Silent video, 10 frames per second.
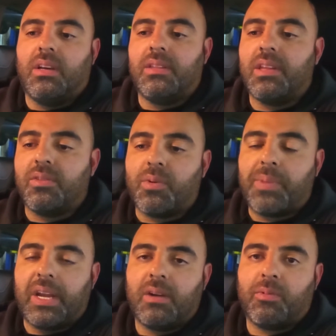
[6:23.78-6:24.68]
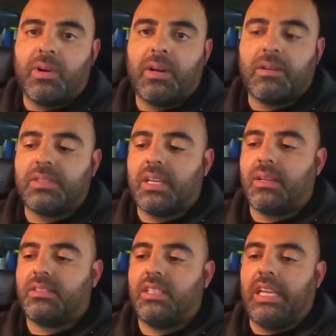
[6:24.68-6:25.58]
another repair where I was
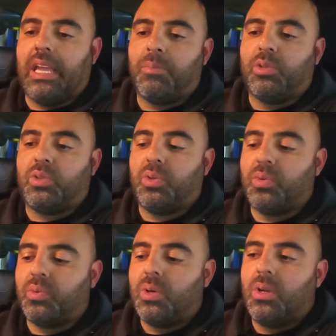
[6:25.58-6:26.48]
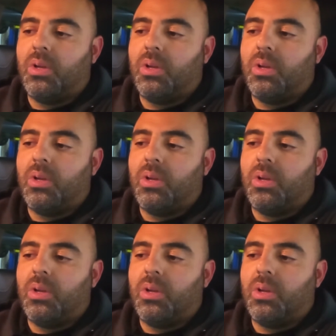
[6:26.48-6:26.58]
actually able to